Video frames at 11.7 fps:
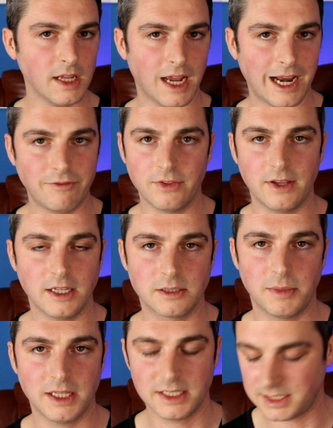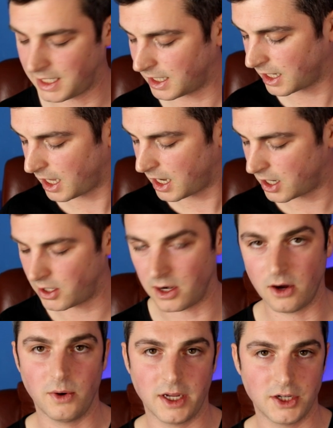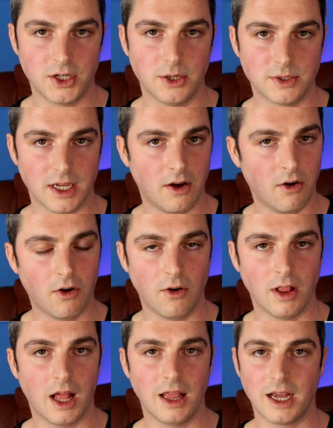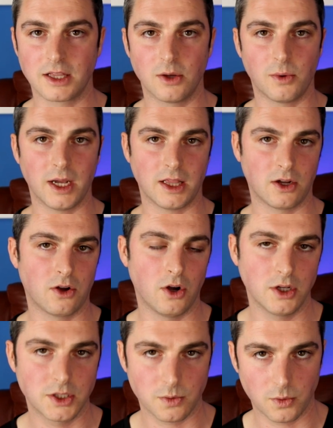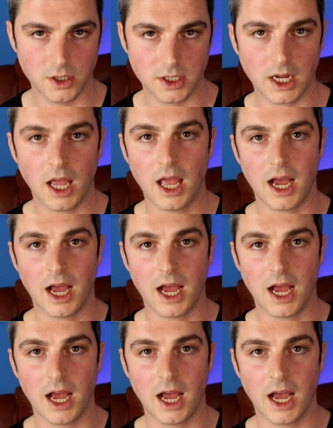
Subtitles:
Everything else about this tank, no issues at all. I like the way the coils work.